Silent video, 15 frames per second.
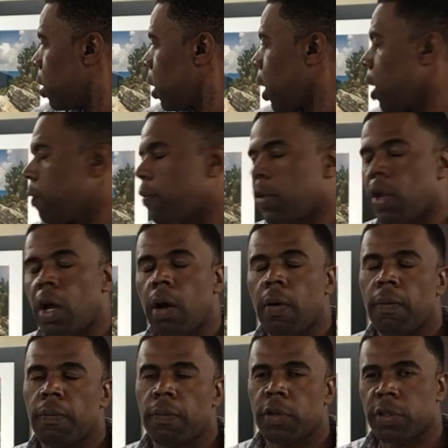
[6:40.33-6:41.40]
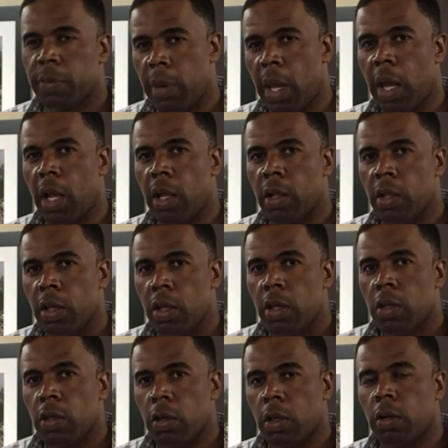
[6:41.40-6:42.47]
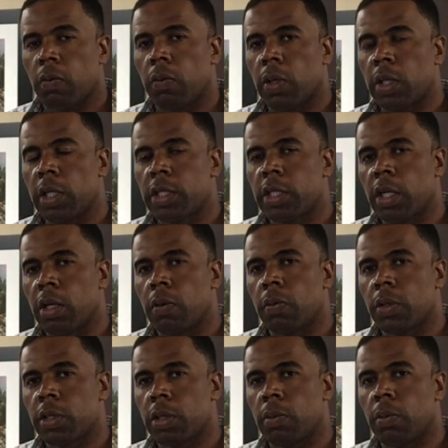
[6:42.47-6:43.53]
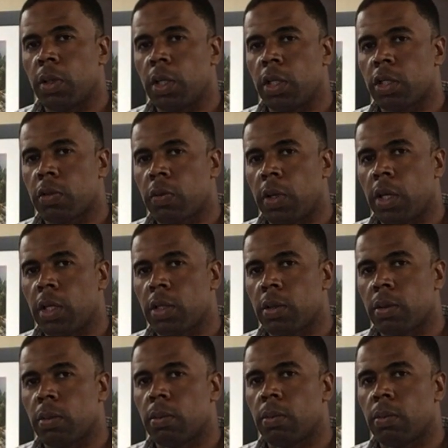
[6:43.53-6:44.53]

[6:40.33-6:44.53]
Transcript: laugh it off, smile. You can really tell when someone is stressed